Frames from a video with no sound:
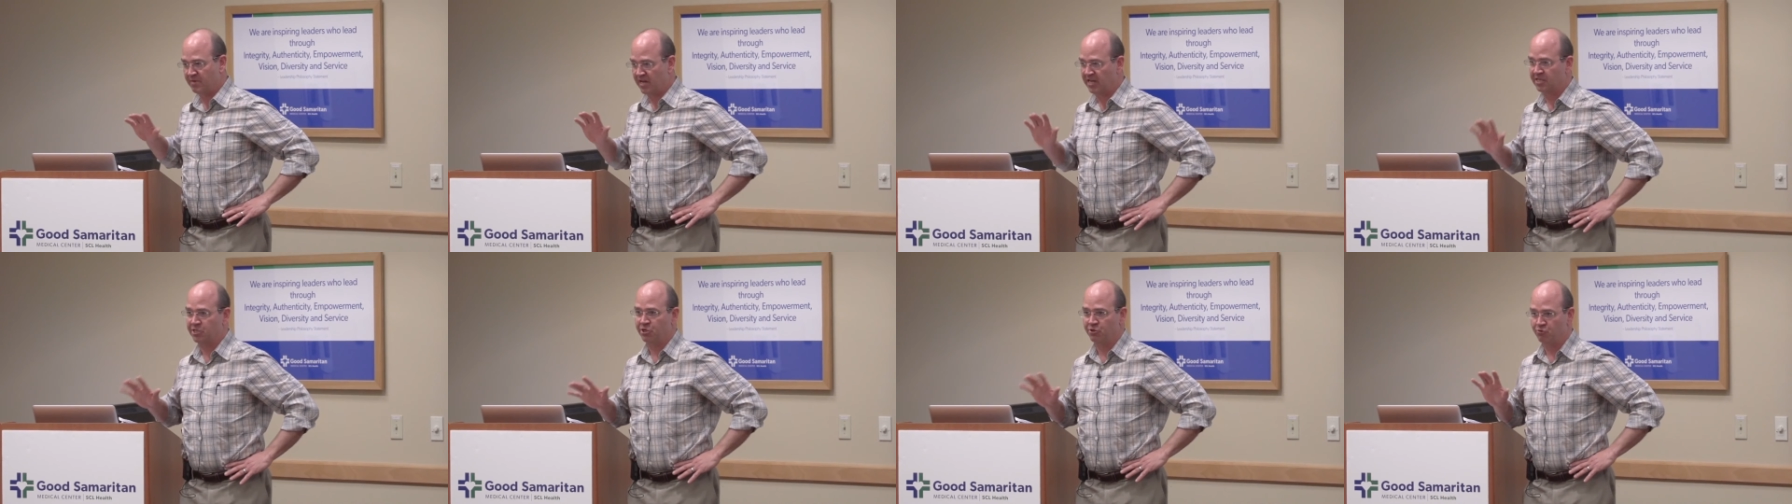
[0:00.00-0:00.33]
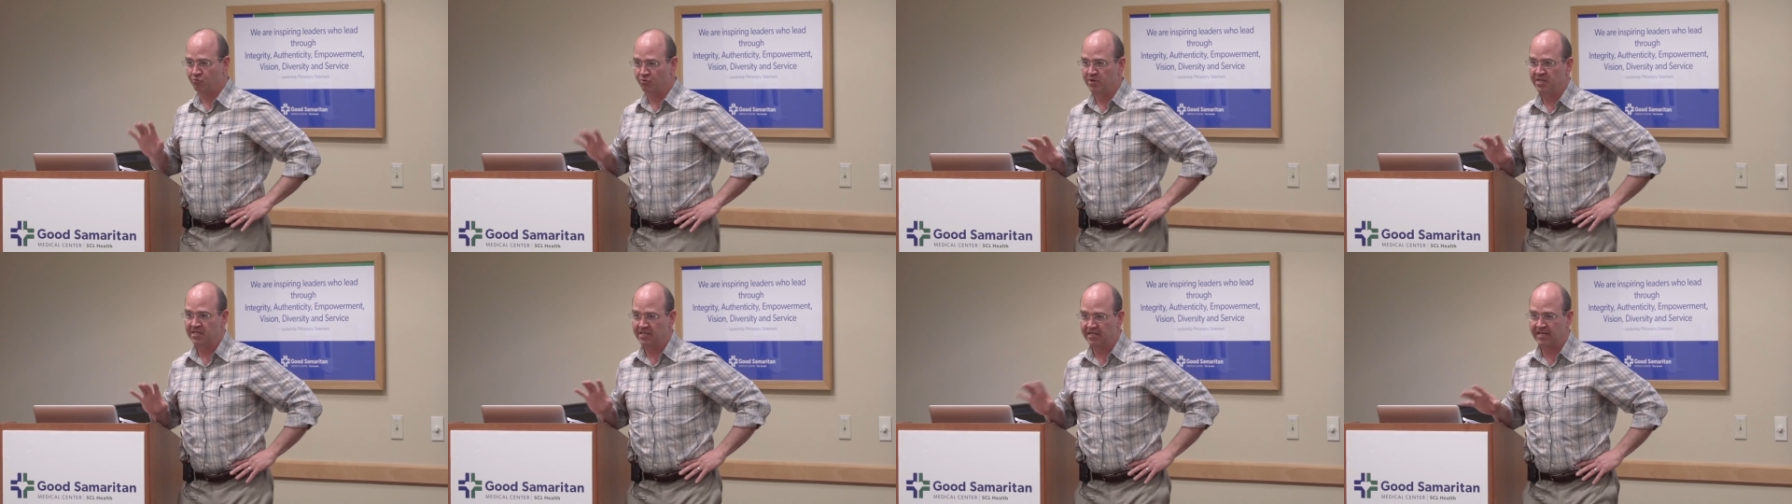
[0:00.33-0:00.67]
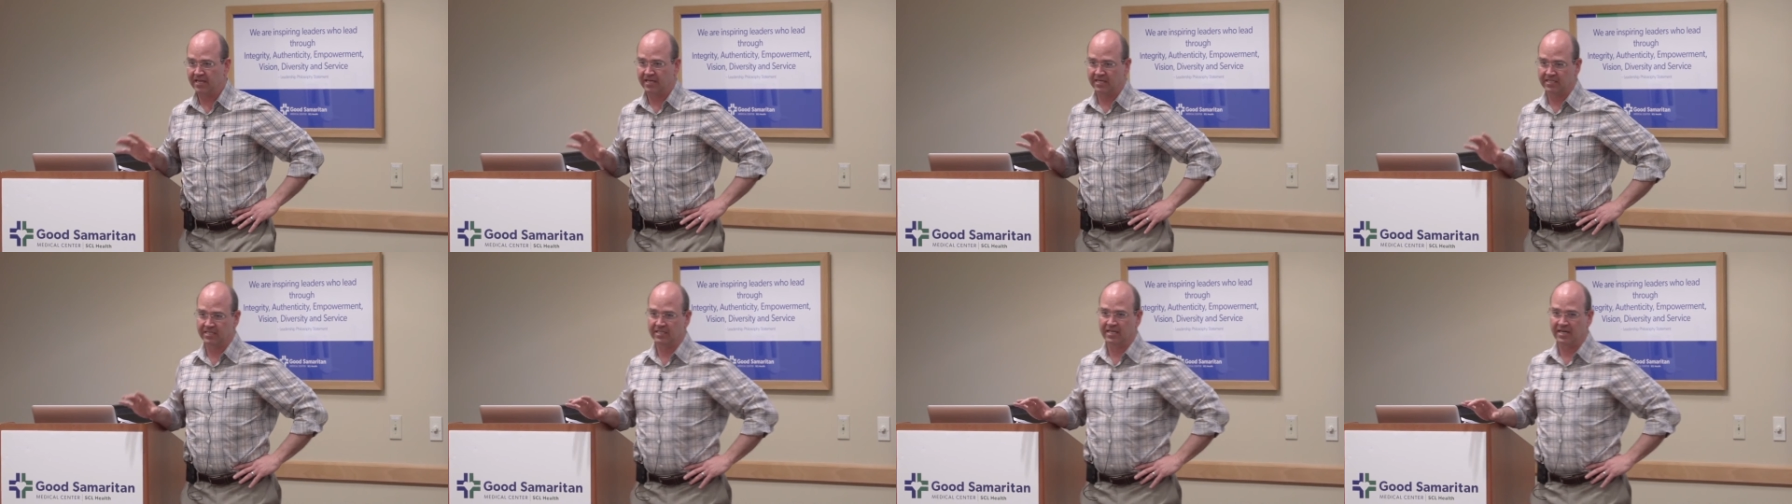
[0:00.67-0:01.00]
am actually
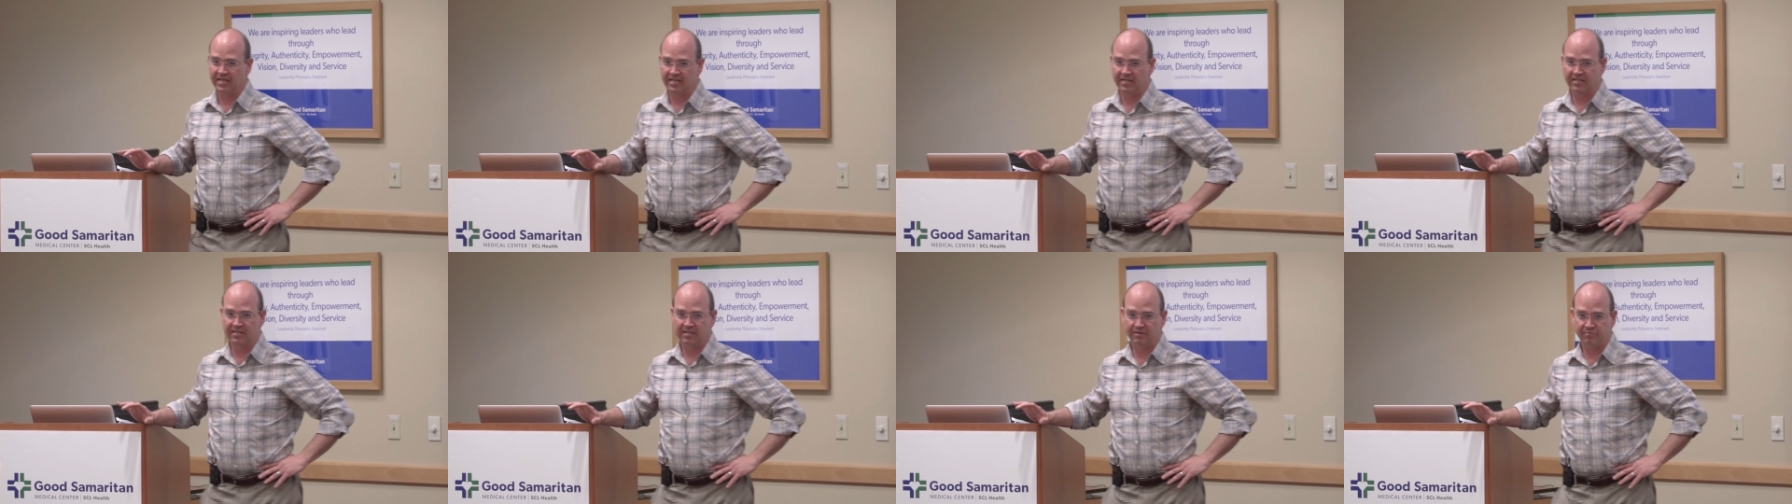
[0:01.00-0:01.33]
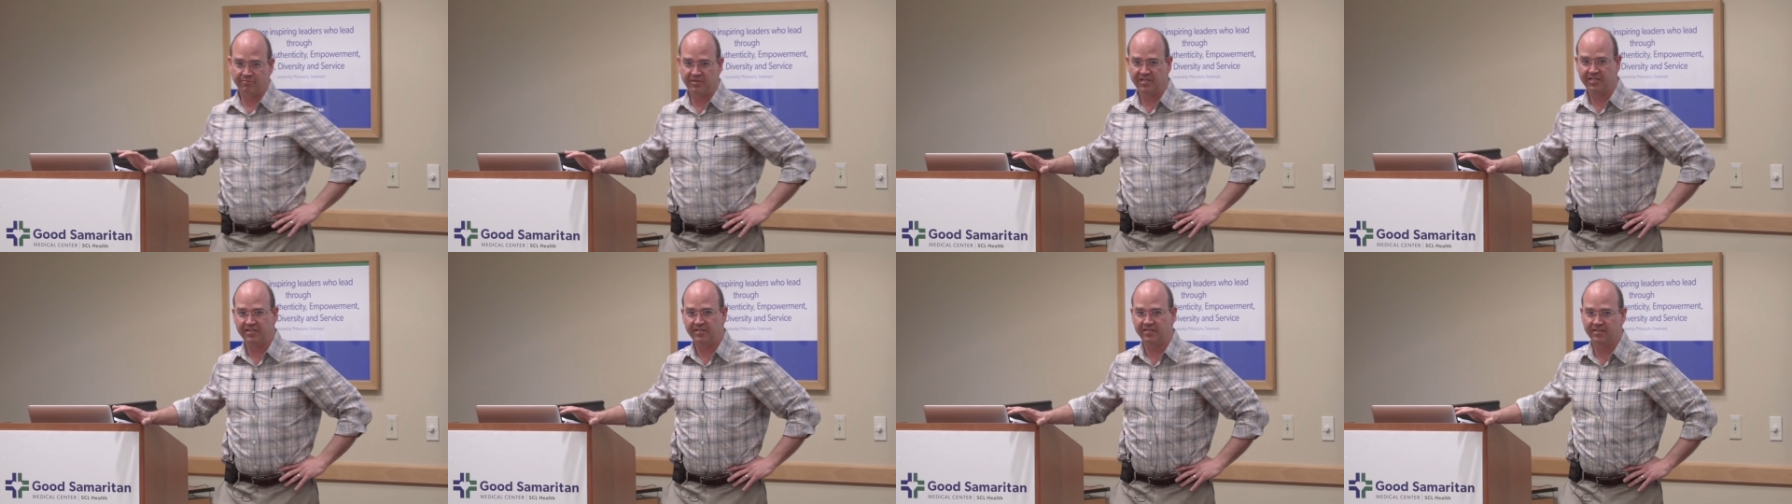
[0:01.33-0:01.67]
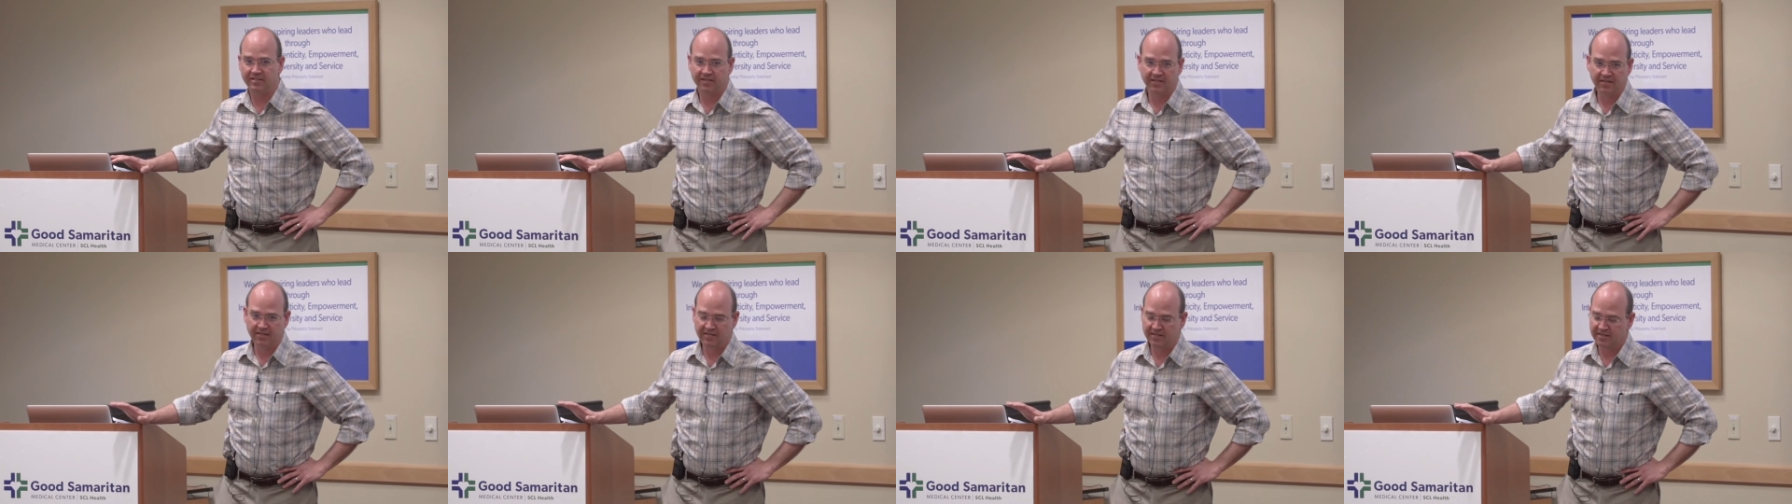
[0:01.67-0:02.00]
really excited to
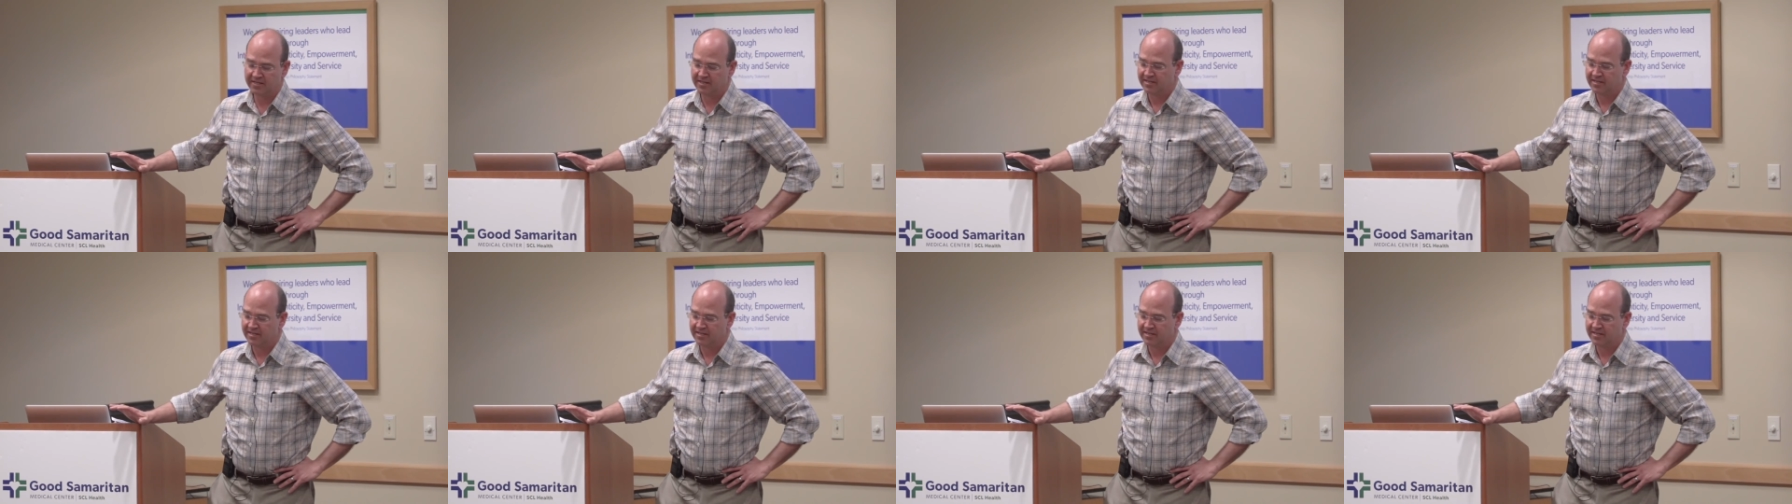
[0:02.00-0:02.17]
be